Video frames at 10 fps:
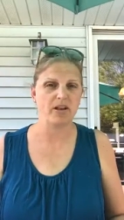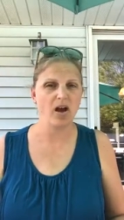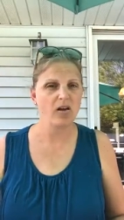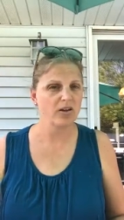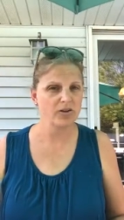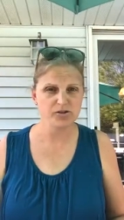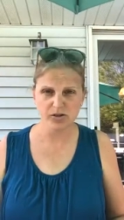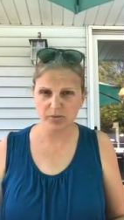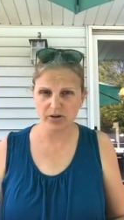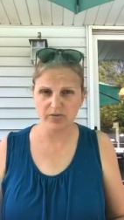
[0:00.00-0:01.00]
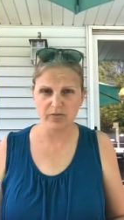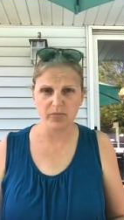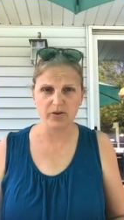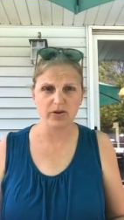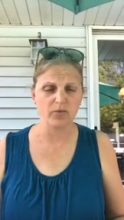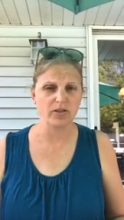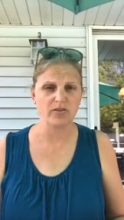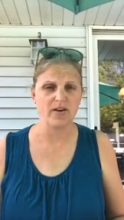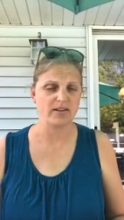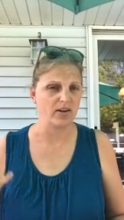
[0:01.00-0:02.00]
y'all are usually pretty familiar with the
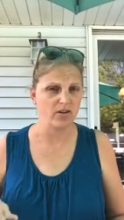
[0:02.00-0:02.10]
fact that